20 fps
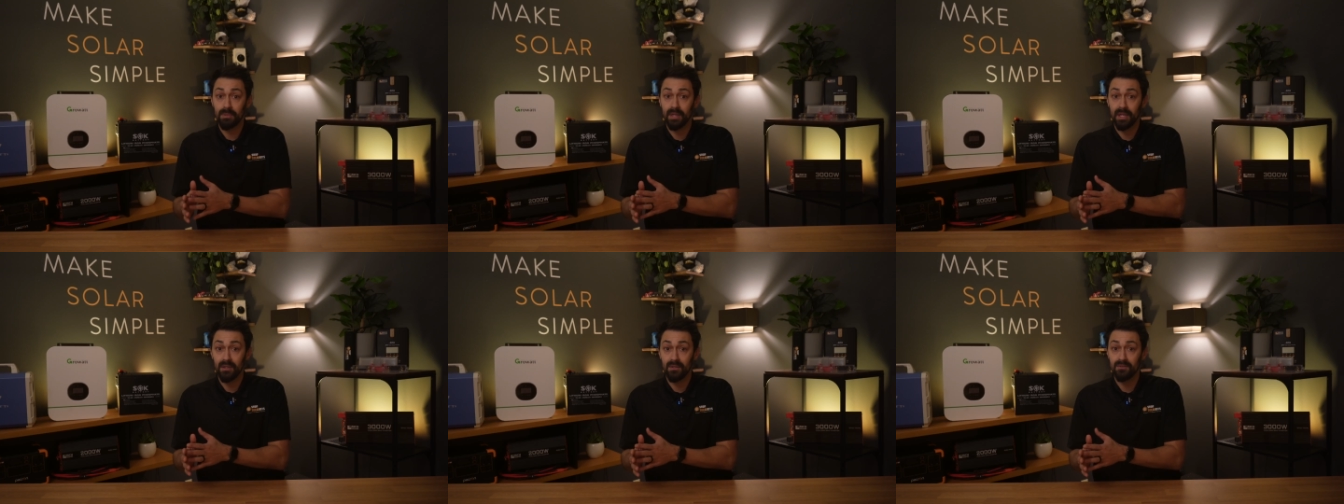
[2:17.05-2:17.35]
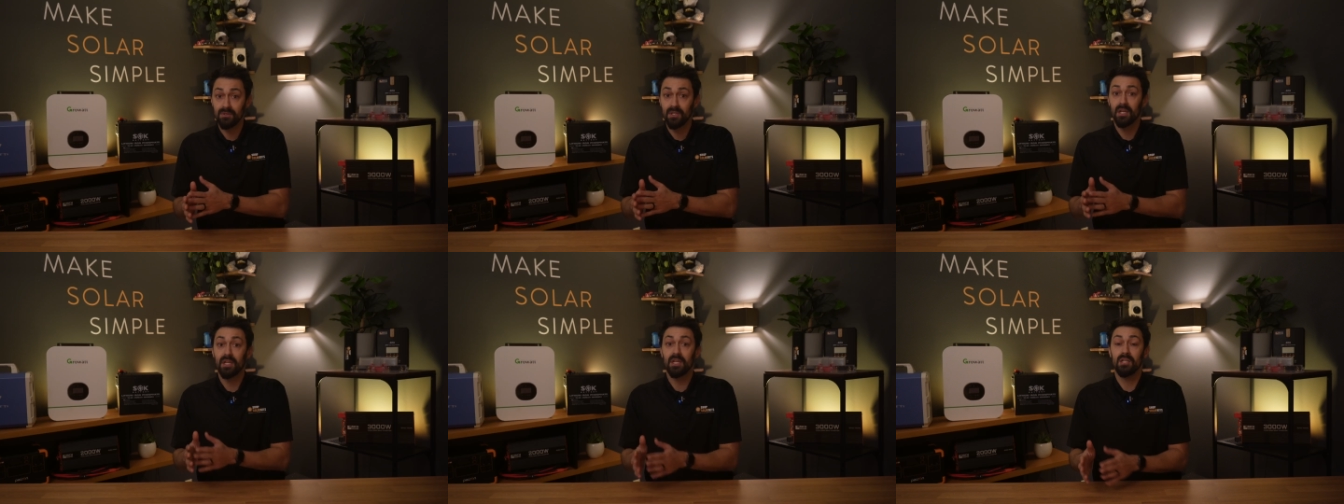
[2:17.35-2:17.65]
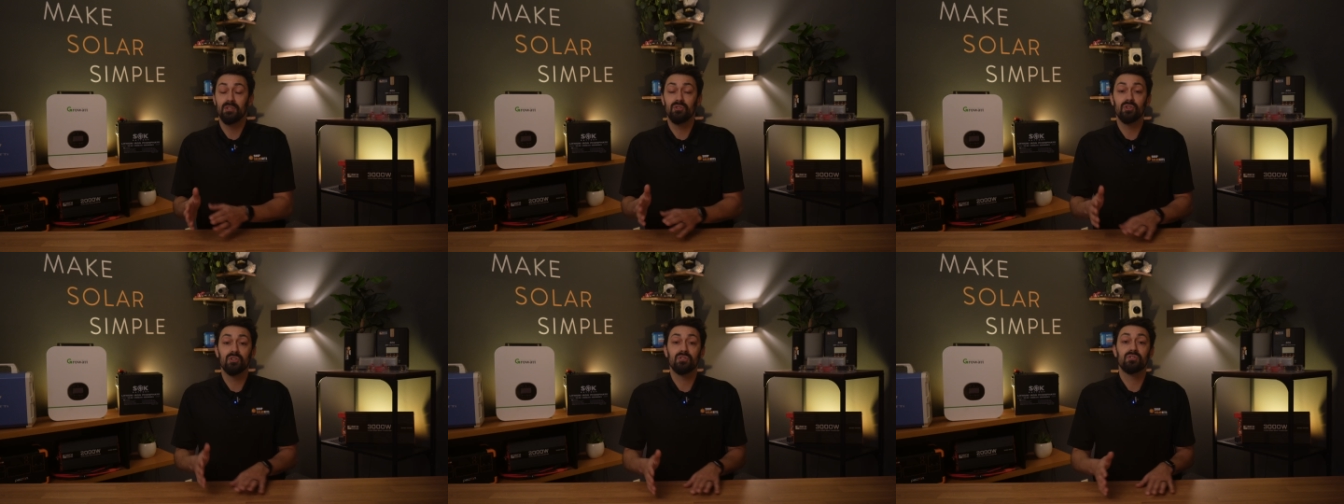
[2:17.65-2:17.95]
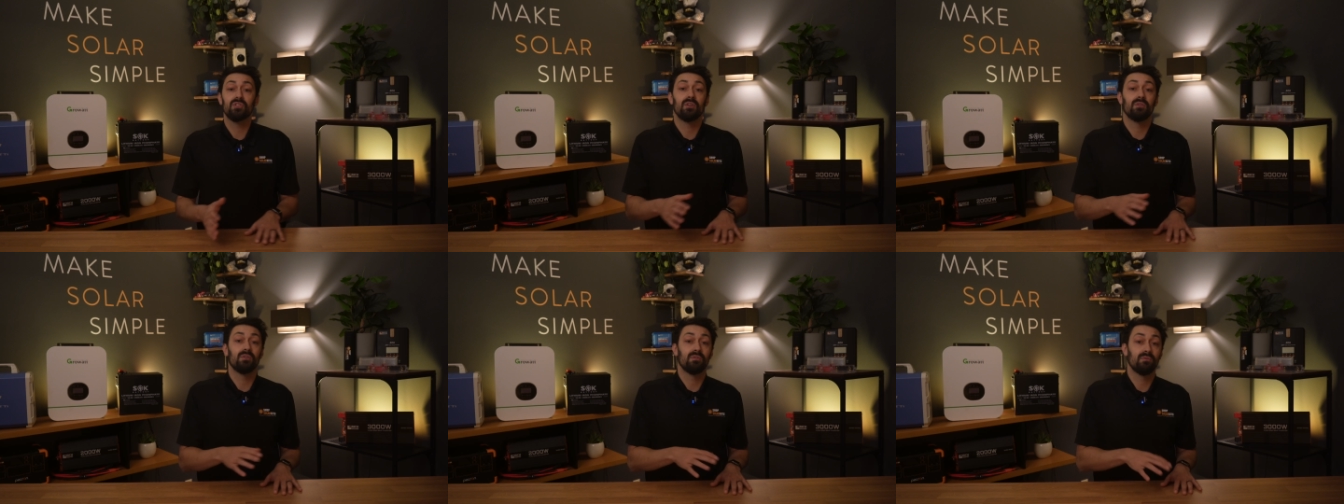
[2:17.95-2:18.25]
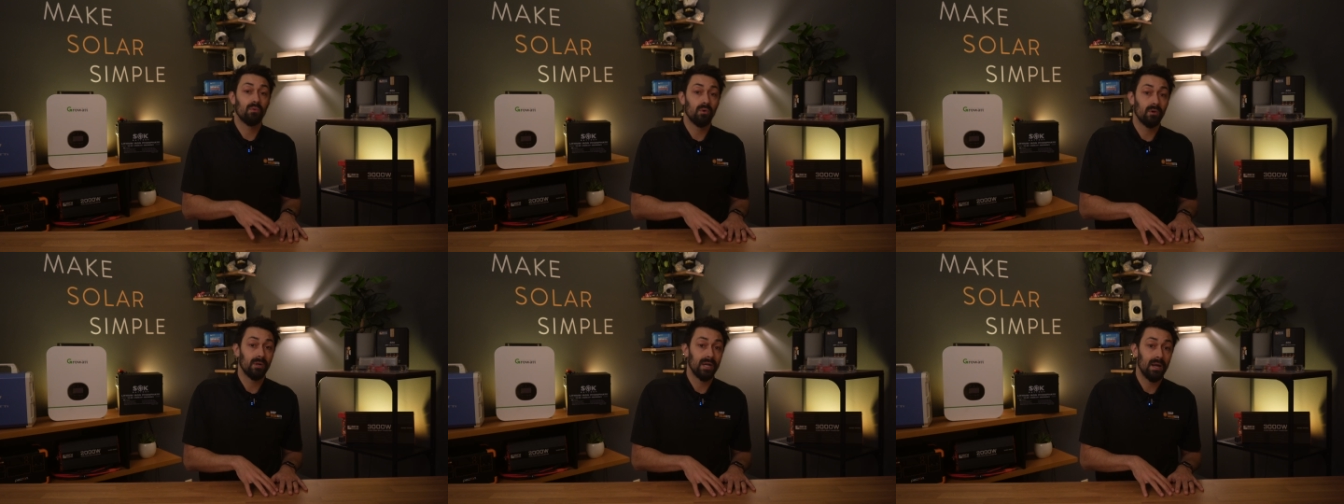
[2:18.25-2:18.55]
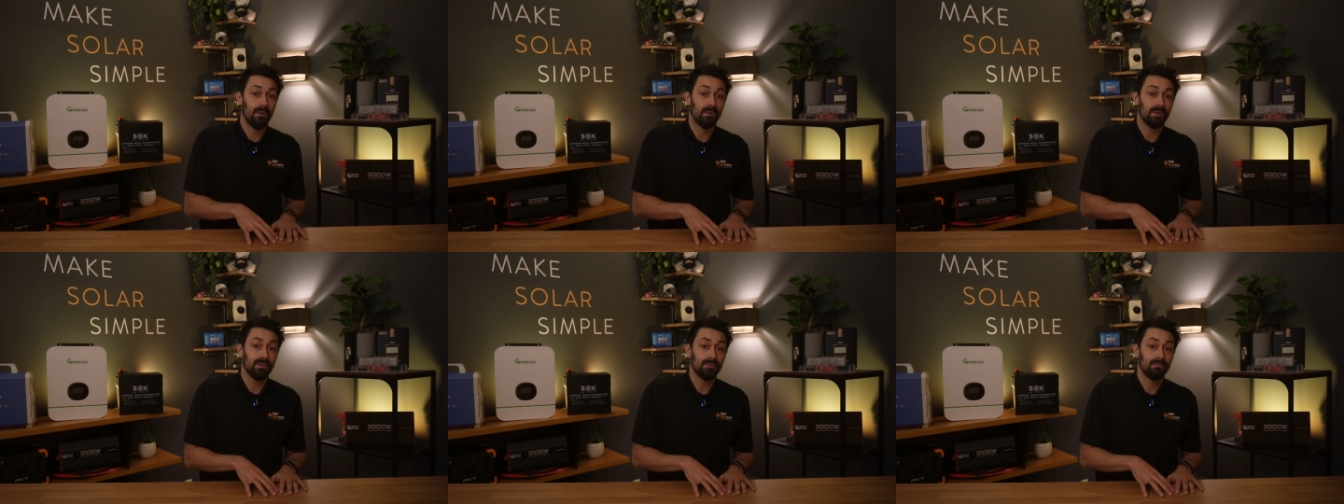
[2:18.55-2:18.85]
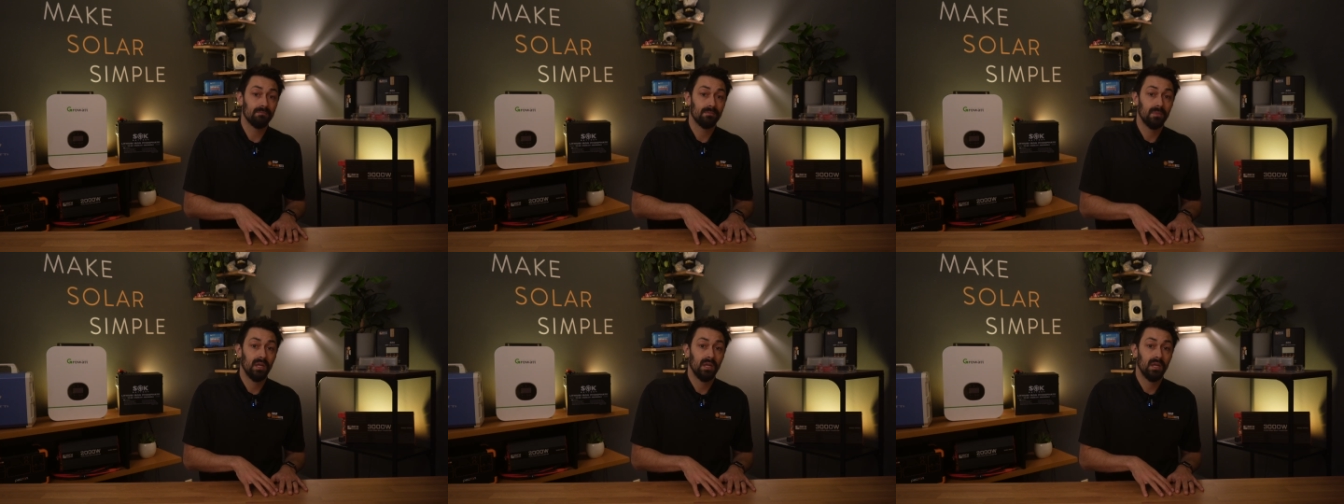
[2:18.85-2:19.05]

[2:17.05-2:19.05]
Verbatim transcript: panels in just under four hours.